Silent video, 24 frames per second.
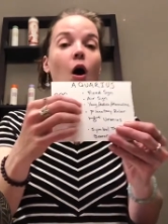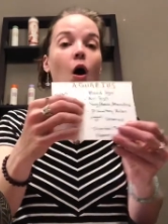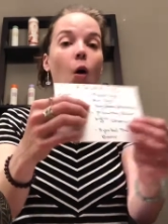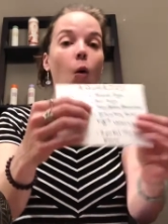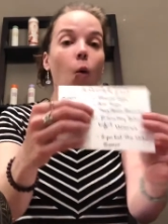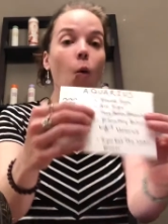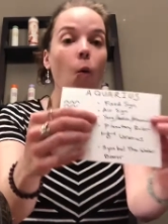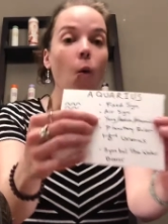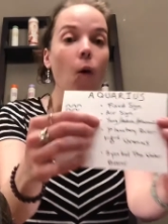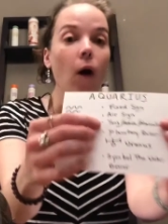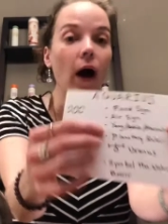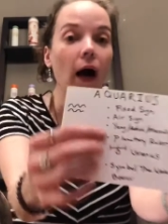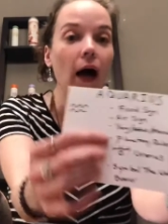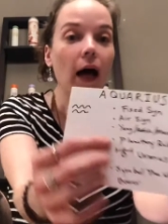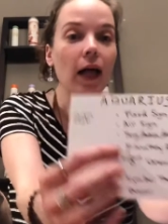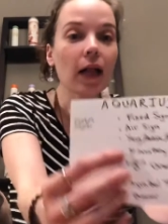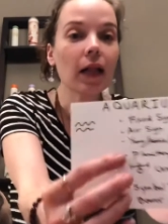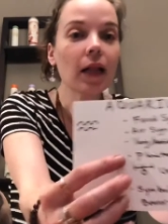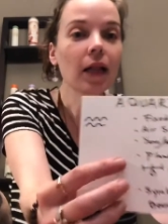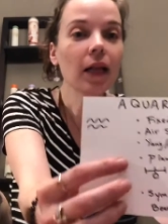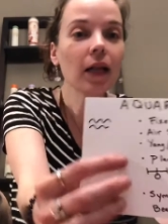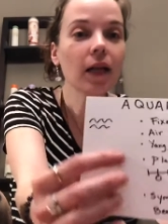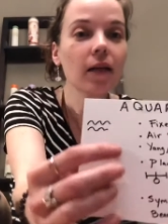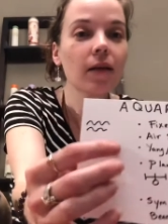
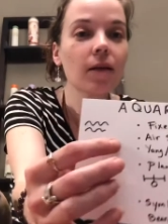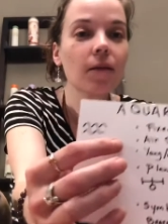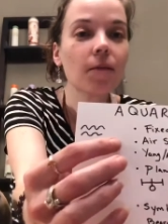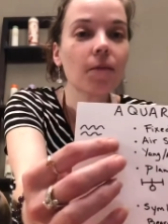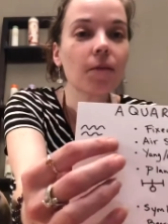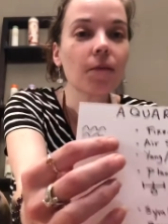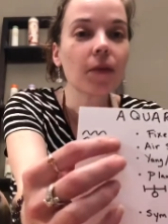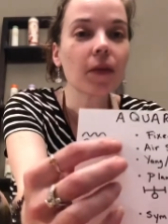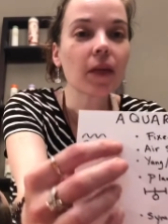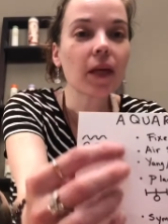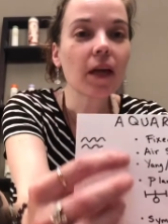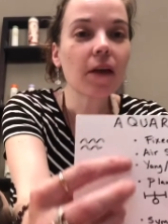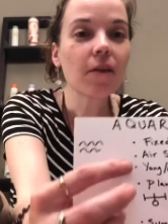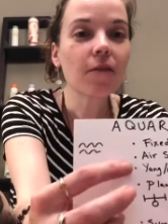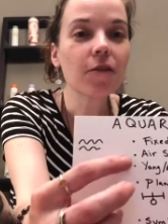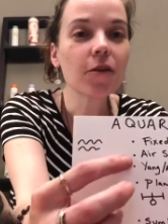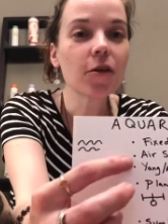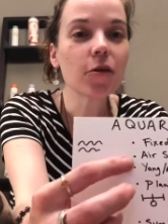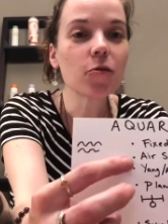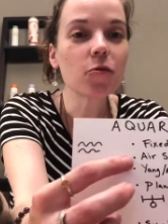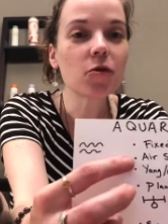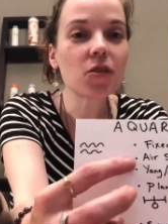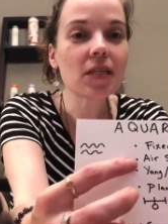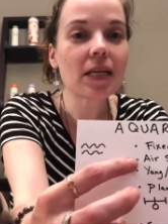Well, if
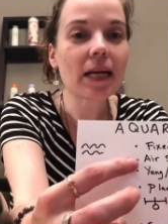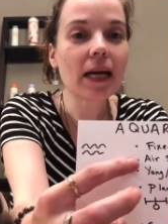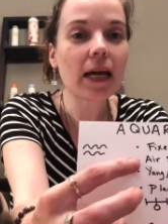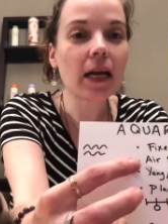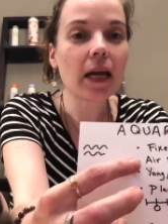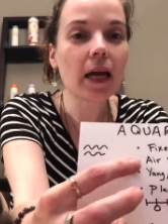you said